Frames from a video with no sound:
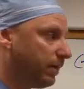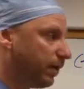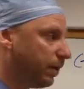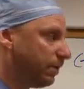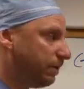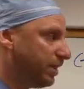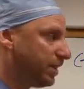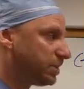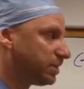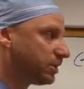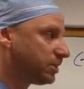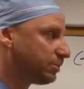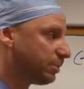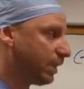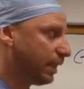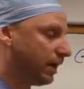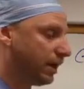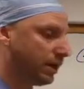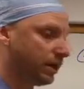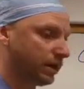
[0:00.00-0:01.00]
their business
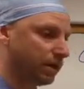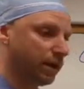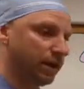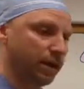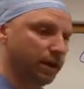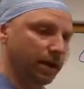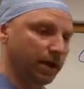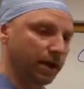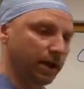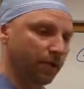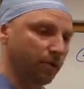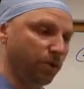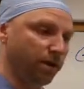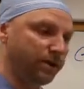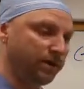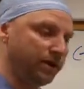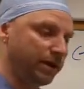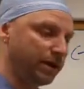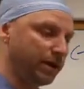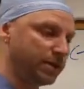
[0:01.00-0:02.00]
plan and
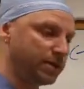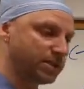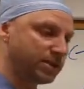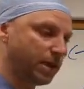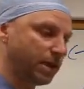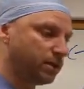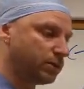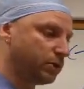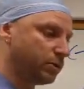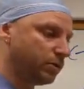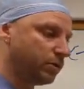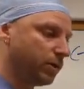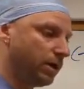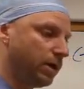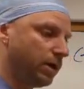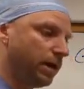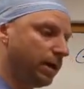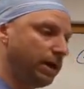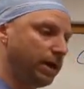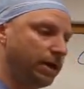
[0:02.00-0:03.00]
what they sell
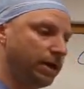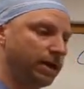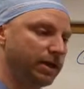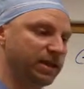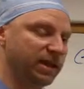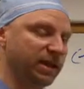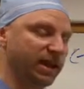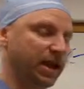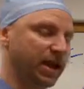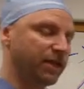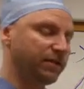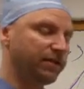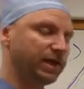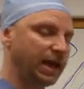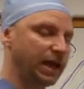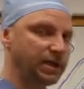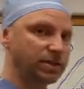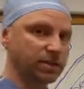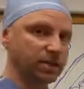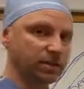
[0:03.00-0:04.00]
you, in a lot of
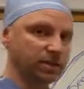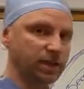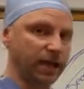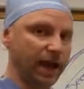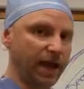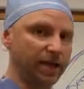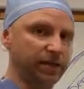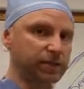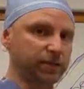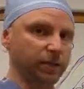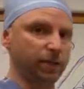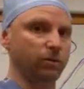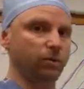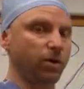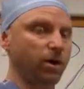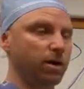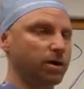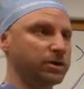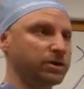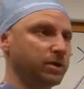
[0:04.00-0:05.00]
cases, actually
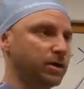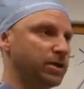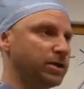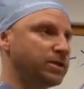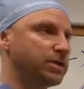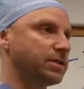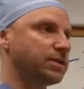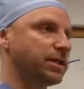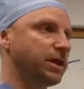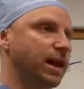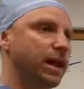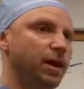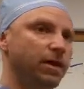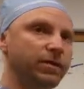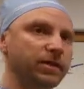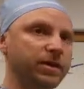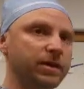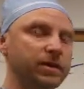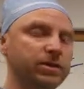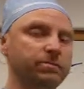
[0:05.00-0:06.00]
works. Now, is it the
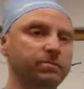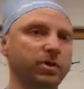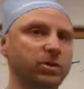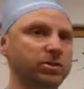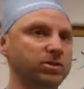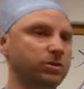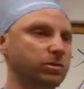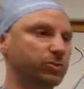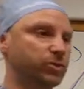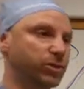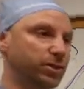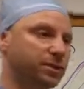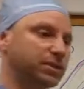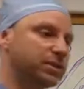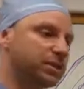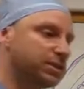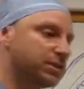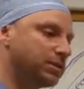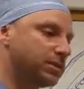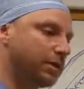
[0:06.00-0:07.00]
healthiest, most
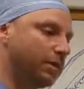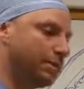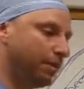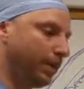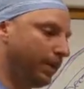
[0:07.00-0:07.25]
nutritious,